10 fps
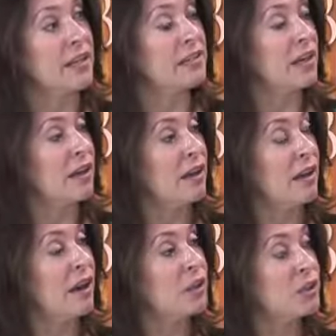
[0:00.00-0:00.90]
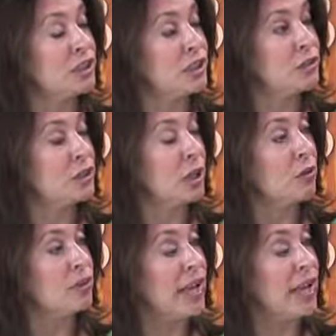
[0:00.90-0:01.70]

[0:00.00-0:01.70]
And 100 years ago,